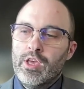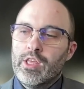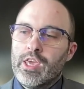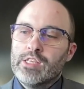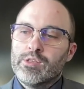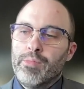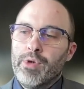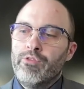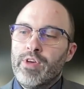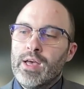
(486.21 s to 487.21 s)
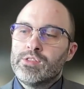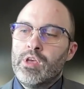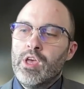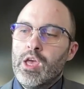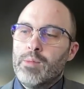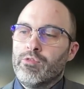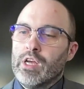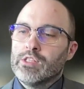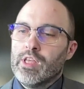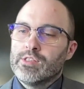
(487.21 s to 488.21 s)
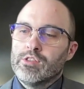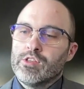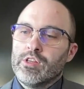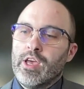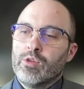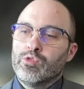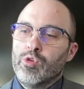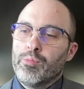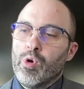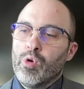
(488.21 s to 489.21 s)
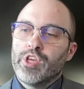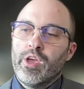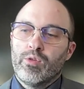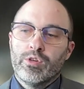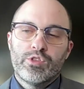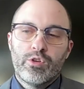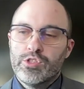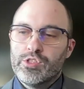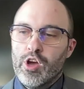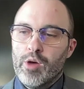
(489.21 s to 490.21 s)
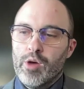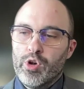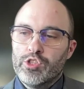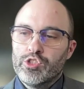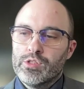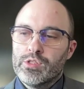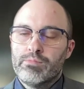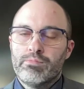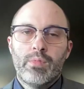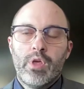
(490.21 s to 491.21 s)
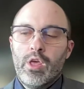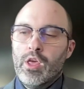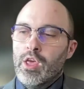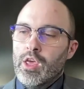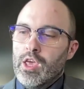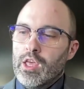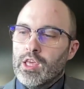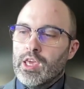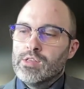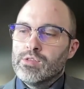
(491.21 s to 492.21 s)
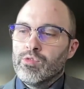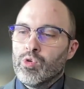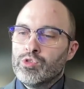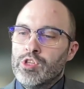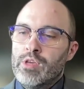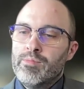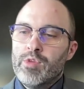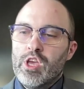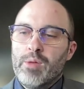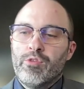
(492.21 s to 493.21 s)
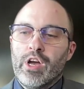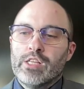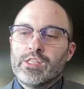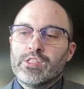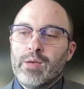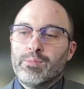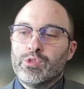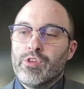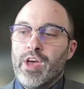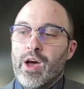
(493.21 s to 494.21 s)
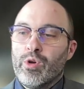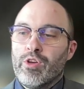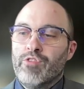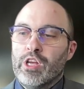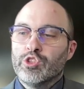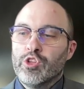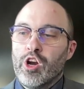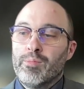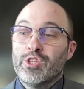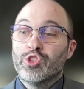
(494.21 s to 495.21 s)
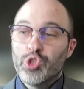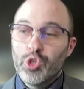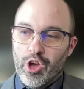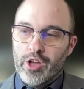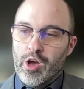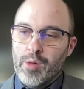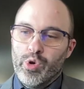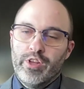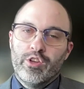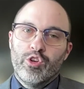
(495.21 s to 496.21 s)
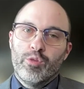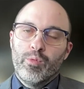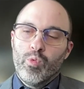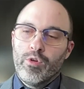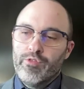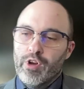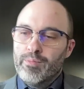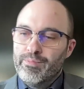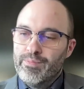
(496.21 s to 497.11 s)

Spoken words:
In the case of Belfast, it provides lessons on how to approach counterinsurgency operations. In the case of Grozny, it provides examples of how a conventional army should not operate in urban warfare.